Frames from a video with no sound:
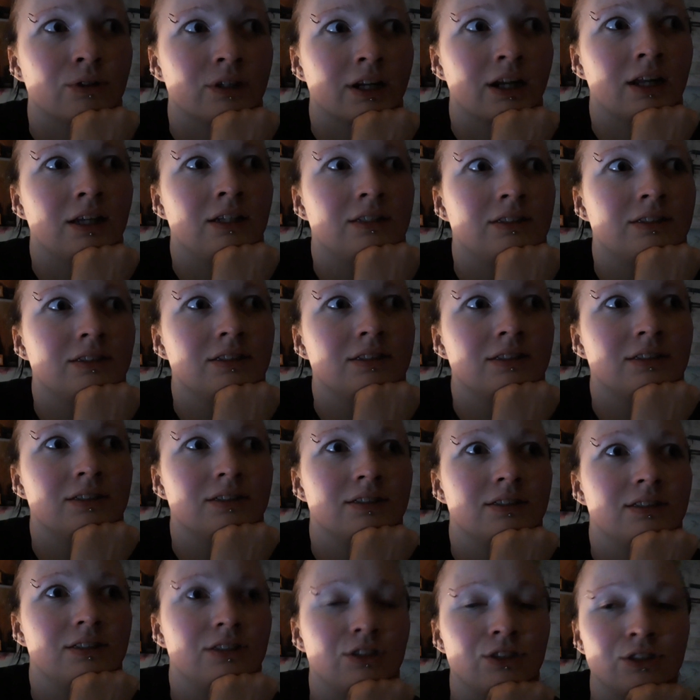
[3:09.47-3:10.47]
great.
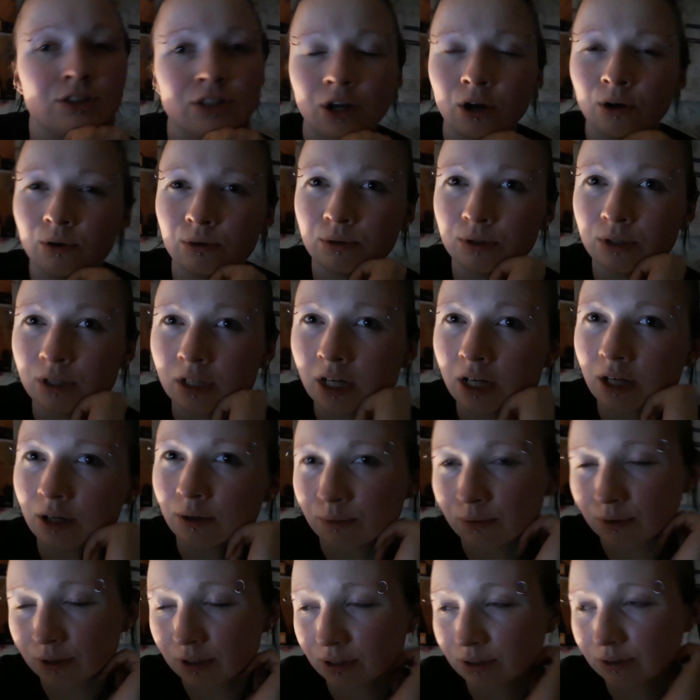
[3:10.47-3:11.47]
I
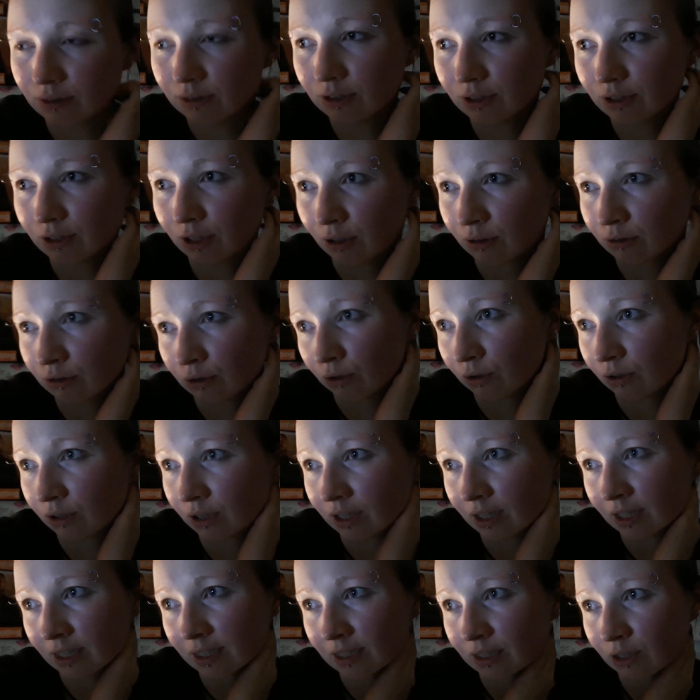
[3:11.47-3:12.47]

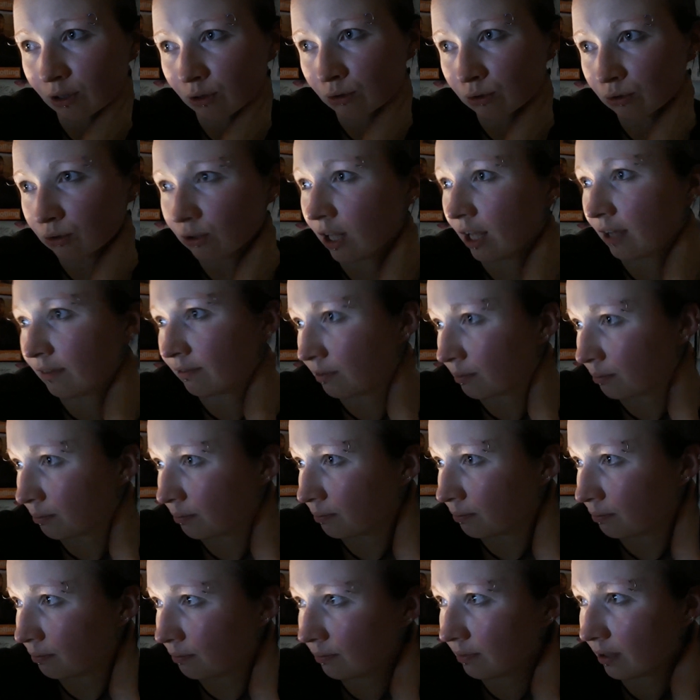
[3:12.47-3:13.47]
can talk to life
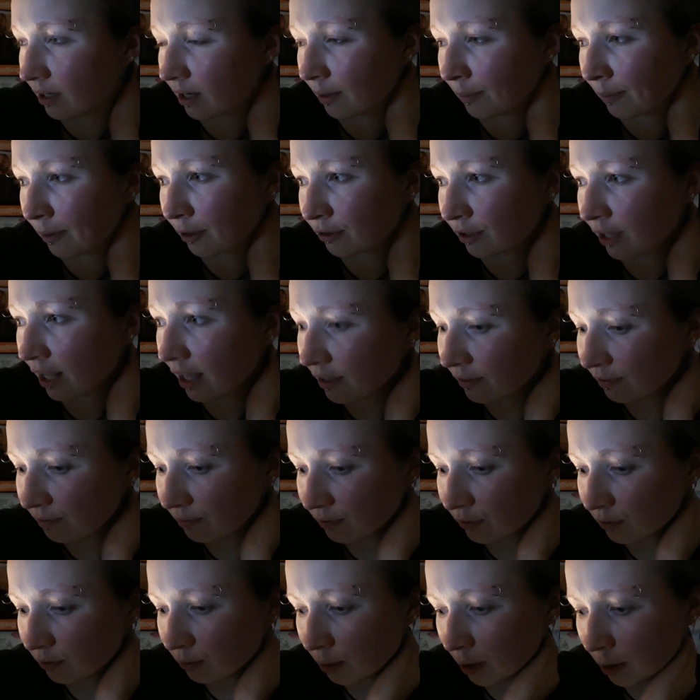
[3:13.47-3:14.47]
about
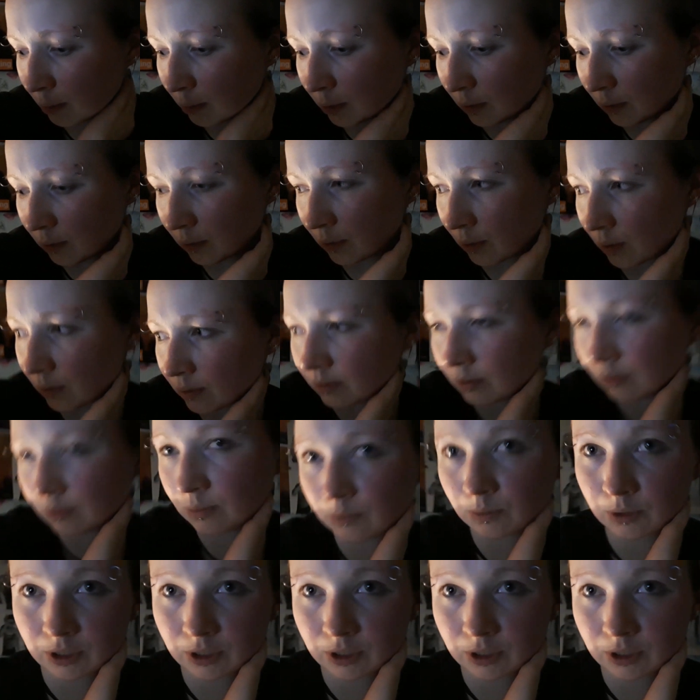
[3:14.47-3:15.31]
life to people and